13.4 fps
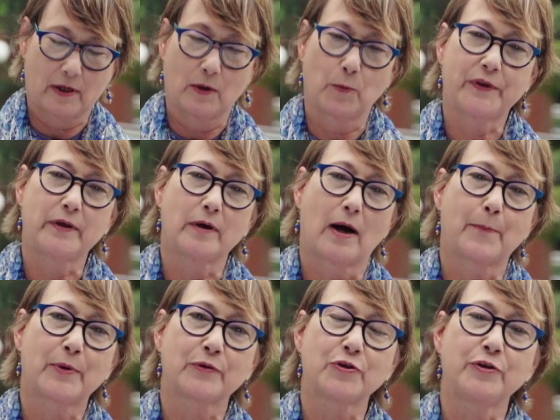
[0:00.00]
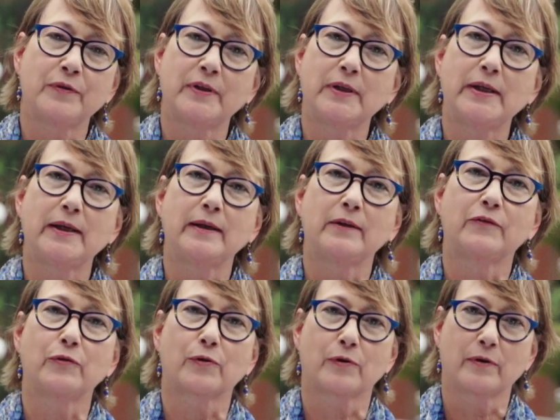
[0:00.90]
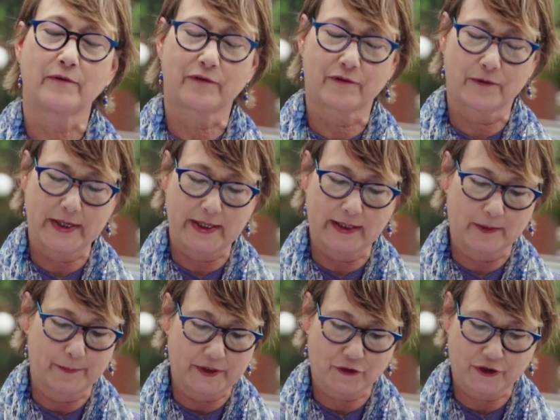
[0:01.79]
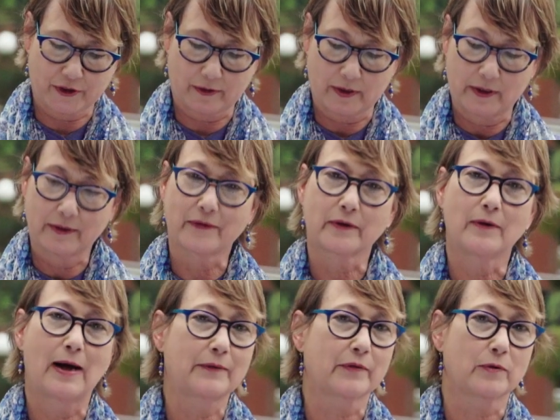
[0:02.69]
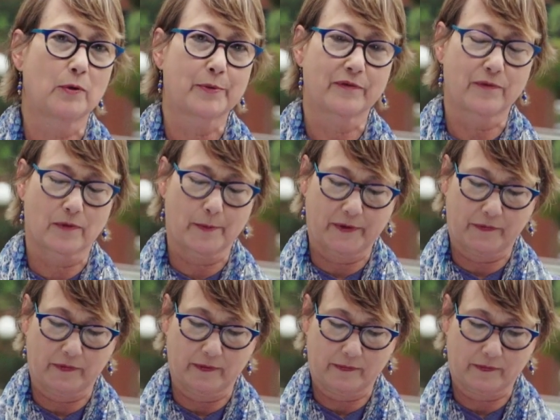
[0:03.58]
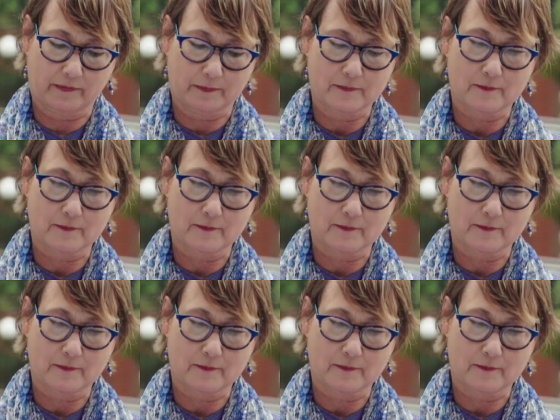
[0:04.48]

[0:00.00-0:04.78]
with the opportunity to earn free admission to classical performances.